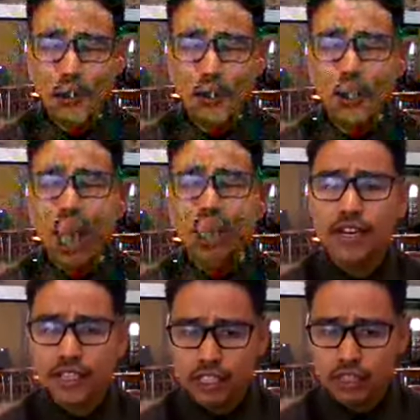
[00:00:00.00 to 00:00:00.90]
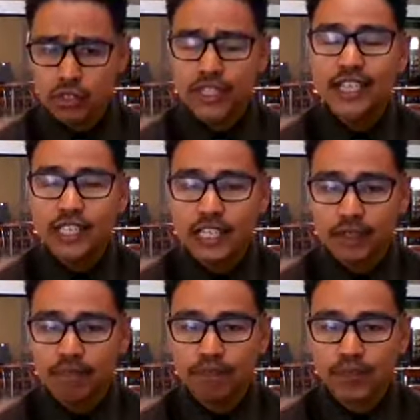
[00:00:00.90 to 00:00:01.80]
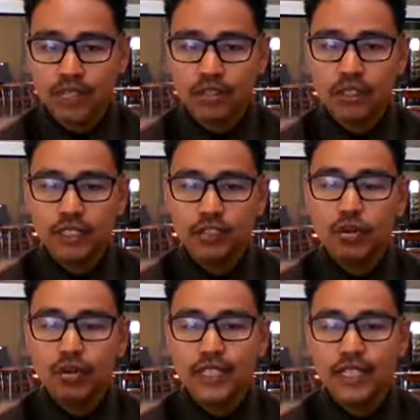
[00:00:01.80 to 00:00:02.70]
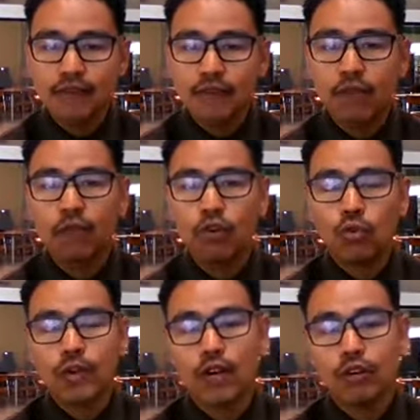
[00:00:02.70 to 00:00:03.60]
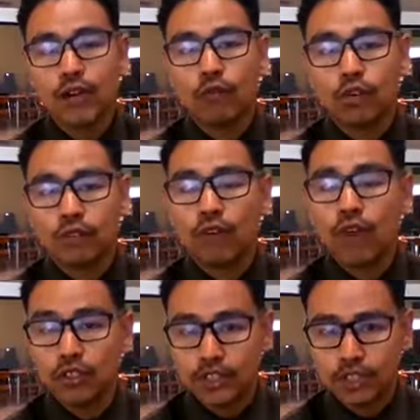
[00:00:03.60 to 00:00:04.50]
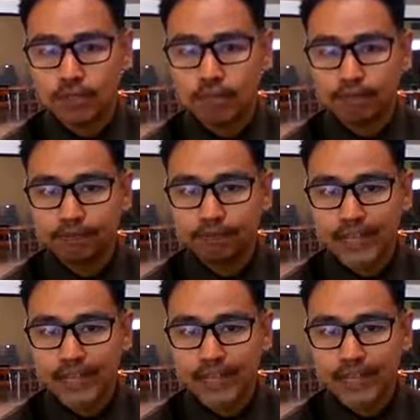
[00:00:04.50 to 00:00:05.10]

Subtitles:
prior to this year, students who received a full Pell Grant for the fall term